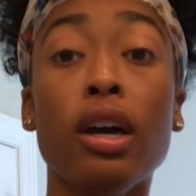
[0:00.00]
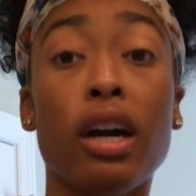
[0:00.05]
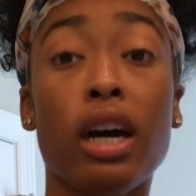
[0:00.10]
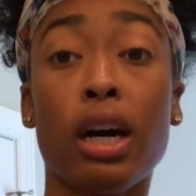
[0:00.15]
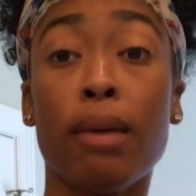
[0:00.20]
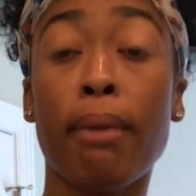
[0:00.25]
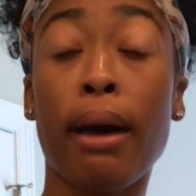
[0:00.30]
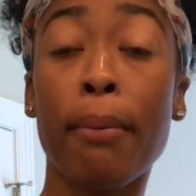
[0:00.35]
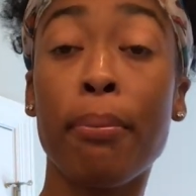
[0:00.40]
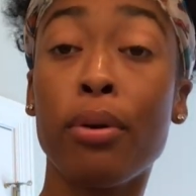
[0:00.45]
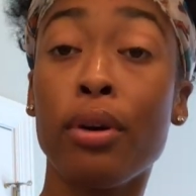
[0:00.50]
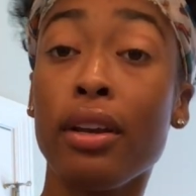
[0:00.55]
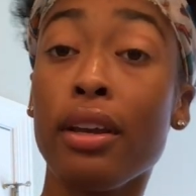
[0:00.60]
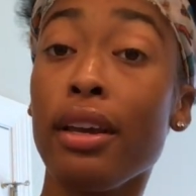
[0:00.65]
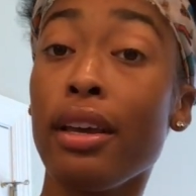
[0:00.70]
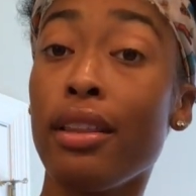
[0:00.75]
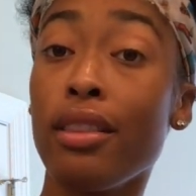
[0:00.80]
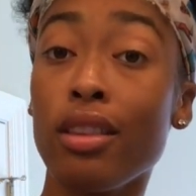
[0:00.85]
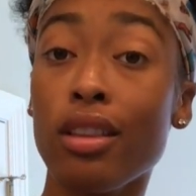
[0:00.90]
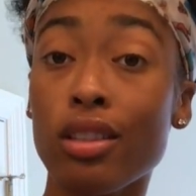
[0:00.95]
I put it
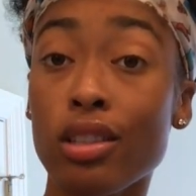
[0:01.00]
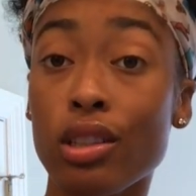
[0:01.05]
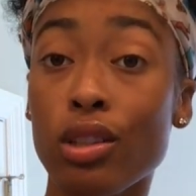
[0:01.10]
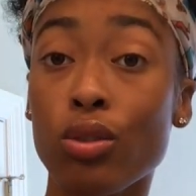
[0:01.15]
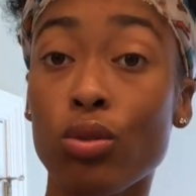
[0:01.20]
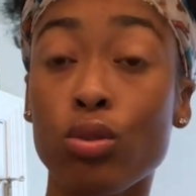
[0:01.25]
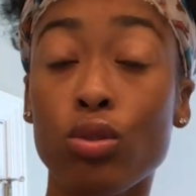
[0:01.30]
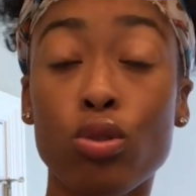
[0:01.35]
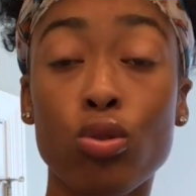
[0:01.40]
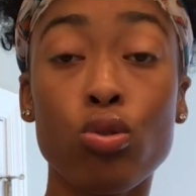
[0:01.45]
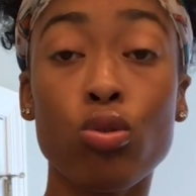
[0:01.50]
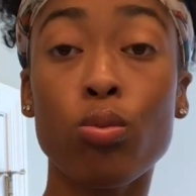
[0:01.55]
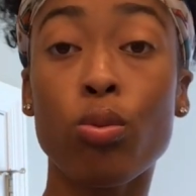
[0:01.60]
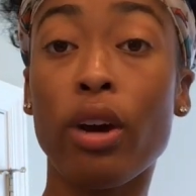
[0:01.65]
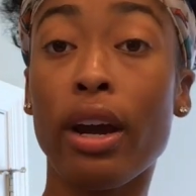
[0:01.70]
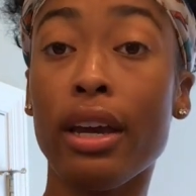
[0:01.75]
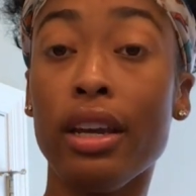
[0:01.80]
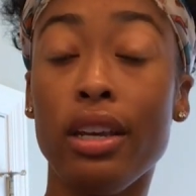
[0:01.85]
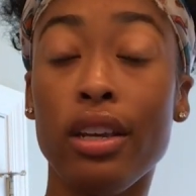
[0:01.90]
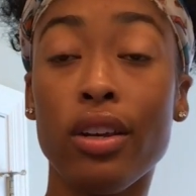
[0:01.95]
in this little tube
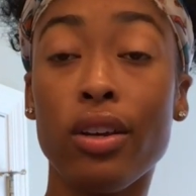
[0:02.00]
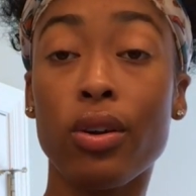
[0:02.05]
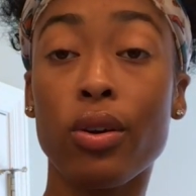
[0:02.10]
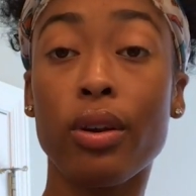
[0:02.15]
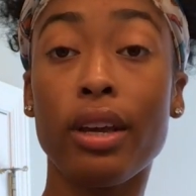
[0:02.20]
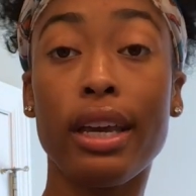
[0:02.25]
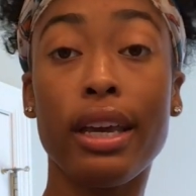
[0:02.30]
right here,